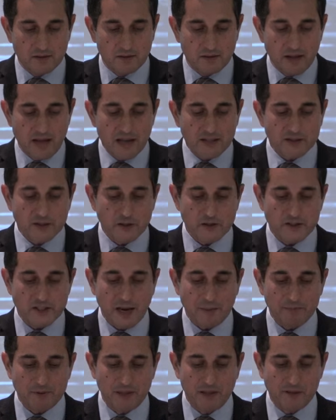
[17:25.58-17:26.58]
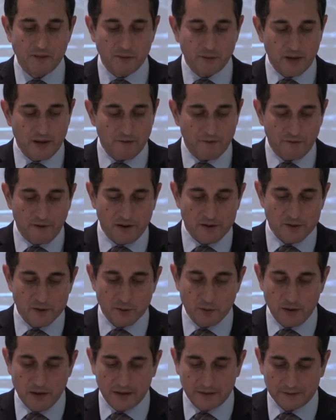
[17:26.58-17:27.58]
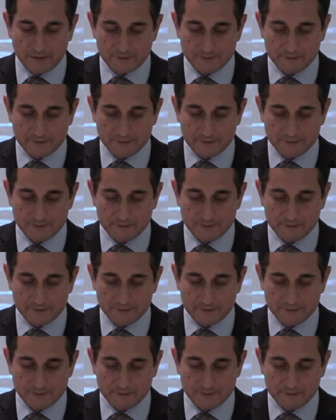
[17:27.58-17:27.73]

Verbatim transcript: Exodus chapter 3, verse 1.